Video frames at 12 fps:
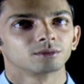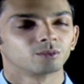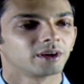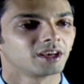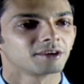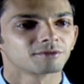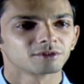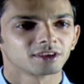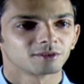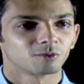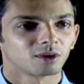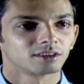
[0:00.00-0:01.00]
waiting for
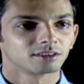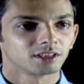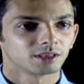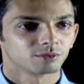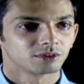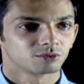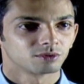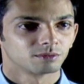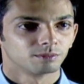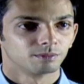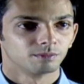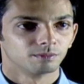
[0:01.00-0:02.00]
that one thing which would
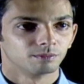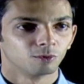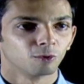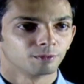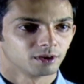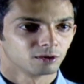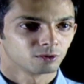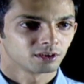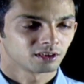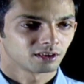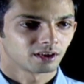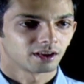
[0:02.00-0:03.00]
blow me
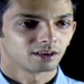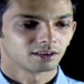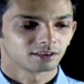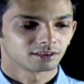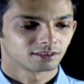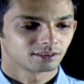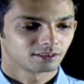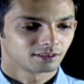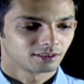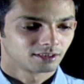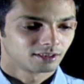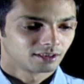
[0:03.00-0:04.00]
away, and
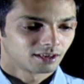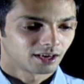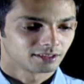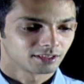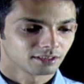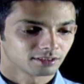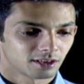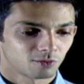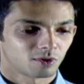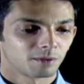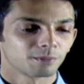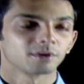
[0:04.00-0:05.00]
I think that
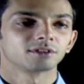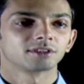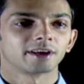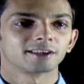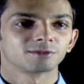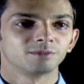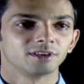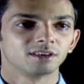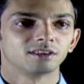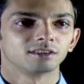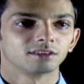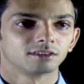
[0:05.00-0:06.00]
one person has
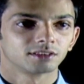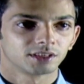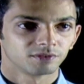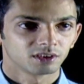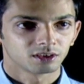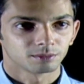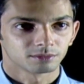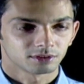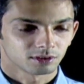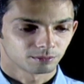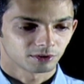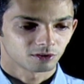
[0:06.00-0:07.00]
been Trivikram
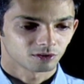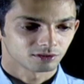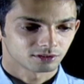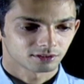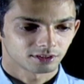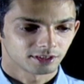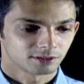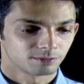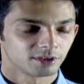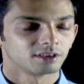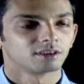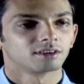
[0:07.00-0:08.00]
sir, because he's
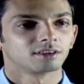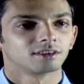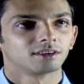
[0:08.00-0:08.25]
been